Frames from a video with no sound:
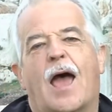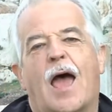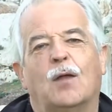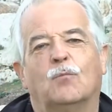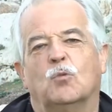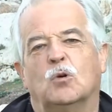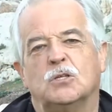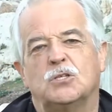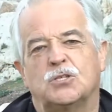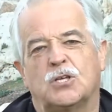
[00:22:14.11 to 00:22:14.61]

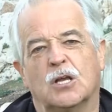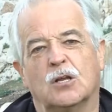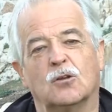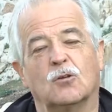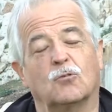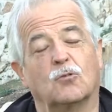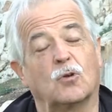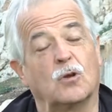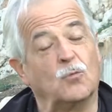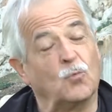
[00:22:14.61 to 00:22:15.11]
and when
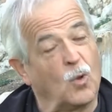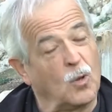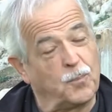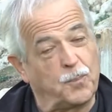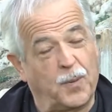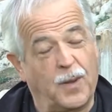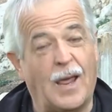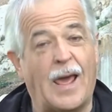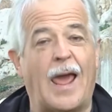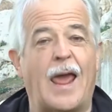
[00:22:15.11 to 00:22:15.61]
children will
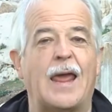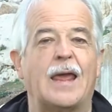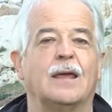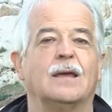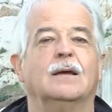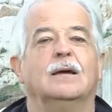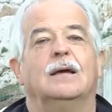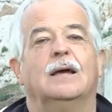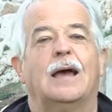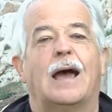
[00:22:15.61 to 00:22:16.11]
play